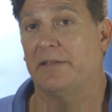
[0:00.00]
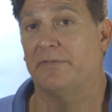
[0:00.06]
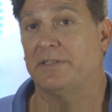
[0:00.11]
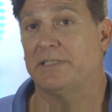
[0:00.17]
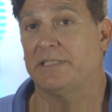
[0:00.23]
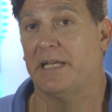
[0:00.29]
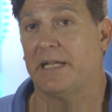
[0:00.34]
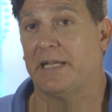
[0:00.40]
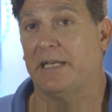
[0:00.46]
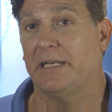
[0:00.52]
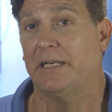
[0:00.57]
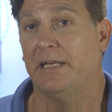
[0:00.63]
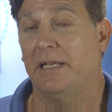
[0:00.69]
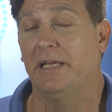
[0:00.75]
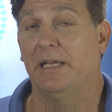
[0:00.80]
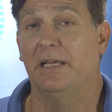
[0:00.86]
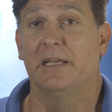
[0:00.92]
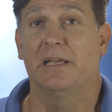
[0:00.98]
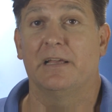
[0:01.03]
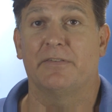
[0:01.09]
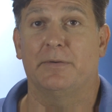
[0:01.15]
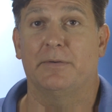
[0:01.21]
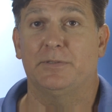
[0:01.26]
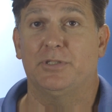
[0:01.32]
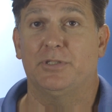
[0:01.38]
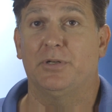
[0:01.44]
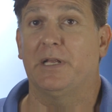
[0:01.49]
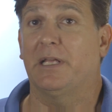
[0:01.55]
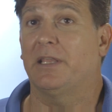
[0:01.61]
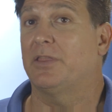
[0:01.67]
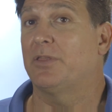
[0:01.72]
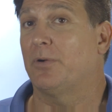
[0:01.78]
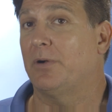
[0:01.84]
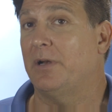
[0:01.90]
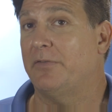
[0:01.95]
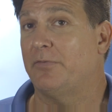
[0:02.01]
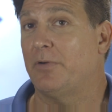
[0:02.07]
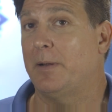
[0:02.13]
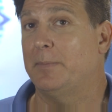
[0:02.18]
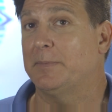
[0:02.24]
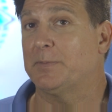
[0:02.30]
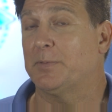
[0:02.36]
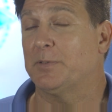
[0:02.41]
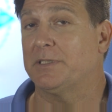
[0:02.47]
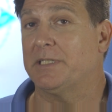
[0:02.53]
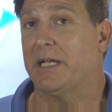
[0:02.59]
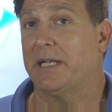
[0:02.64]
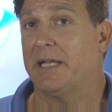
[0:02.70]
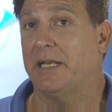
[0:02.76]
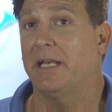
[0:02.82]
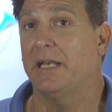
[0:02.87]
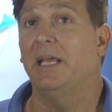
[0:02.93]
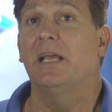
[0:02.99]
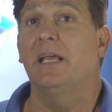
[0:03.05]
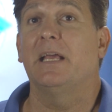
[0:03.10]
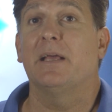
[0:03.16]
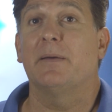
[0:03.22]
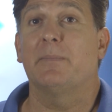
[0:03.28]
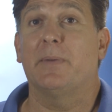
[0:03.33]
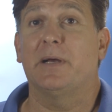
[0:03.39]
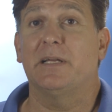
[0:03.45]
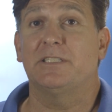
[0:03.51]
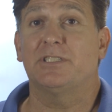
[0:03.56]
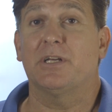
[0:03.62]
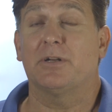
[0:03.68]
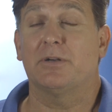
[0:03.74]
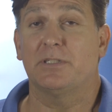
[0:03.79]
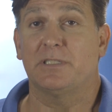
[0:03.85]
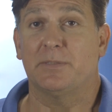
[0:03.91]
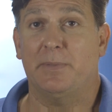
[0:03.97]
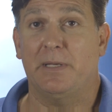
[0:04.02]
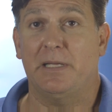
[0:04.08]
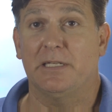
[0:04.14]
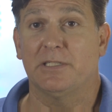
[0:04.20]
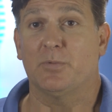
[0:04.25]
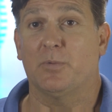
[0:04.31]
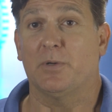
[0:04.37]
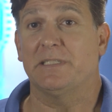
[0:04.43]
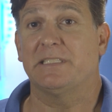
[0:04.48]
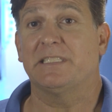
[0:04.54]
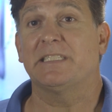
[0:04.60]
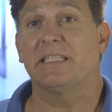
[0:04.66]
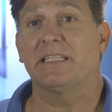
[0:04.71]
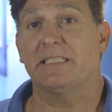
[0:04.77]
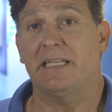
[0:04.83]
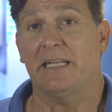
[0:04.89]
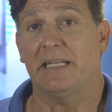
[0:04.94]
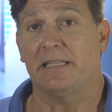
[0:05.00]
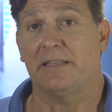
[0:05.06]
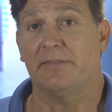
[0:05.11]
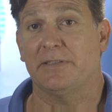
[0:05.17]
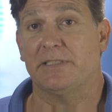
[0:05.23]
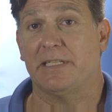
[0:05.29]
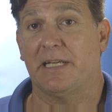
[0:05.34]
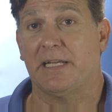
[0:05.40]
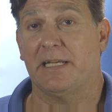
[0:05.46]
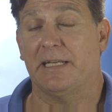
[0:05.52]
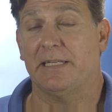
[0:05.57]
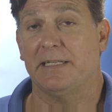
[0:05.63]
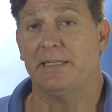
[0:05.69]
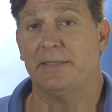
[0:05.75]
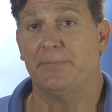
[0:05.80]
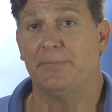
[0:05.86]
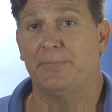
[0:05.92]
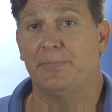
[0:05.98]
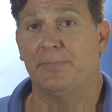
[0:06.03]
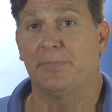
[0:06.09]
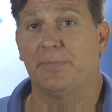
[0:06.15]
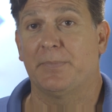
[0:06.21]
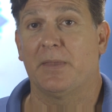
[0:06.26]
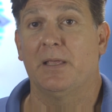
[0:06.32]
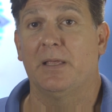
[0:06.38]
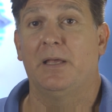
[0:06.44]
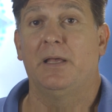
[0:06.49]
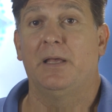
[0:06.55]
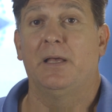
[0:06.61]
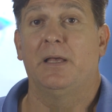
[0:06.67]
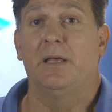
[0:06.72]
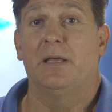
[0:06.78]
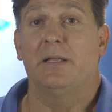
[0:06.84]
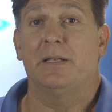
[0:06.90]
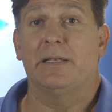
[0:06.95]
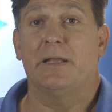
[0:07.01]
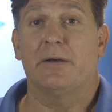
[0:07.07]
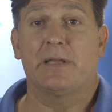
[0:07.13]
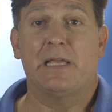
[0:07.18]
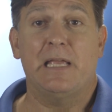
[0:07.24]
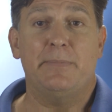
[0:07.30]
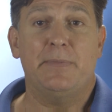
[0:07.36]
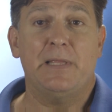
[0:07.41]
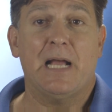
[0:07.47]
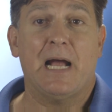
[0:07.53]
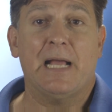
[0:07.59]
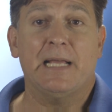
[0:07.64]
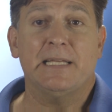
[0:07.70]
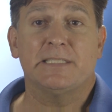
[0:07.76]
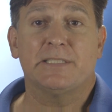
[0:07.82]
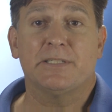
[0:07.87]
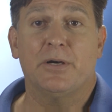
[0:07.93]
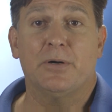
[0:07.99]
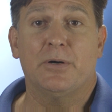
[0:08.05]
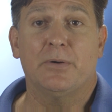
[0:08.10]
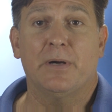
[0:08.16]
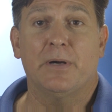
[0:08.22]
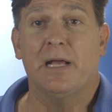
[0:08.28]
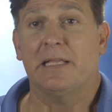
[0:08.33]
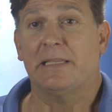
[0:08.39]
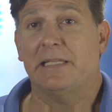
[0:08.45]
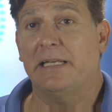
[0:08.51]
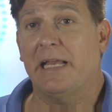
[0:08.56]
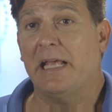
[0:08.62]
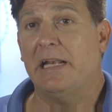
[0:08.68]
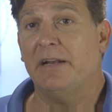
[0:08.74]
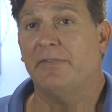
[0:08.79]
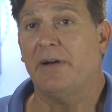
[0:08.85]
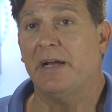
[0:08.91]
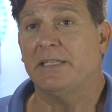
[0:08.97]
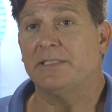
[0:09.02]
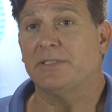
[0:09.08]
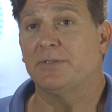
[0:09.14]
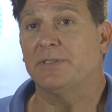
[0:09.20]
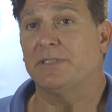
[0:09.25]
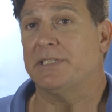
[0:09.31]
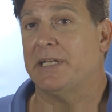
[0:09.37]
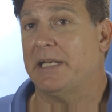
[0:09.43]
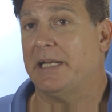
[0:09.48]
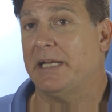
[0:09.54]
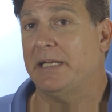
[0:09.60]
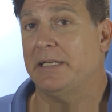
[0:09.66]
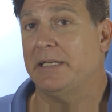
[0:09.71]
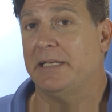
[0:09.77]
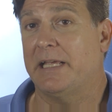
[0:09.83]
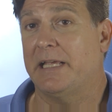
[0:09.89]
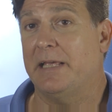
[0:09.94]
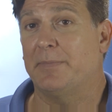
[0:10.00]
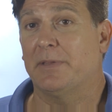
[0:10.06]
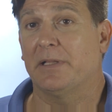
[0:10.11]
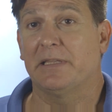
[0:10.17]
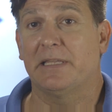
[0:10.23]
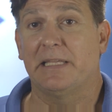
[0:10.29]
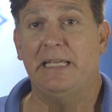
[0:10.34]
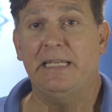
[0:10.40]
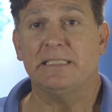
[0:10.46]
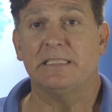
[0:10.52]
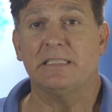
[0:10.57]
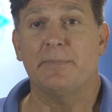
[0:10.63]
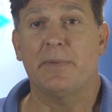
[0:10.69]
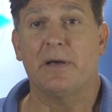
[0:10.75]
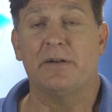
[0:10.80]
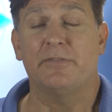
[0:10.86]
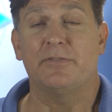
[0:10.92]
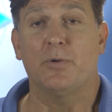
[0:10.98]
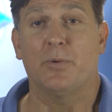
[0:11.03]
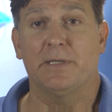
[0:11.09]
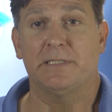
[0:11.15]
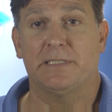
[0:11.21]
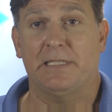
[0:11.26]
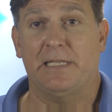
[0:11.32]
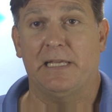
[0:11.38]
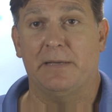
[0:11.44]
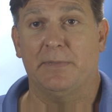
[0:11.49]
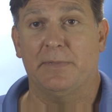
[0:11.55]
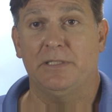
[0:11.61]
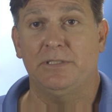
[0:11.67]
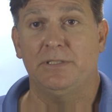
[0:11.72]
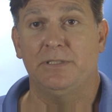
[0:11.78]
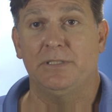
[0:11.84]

of a second. If I'm shooting in thirty frames per second, my shutter speed is one sixtieth of a second. Now keep the I S O at the native I S O setting to keep the least amount of noise in the image.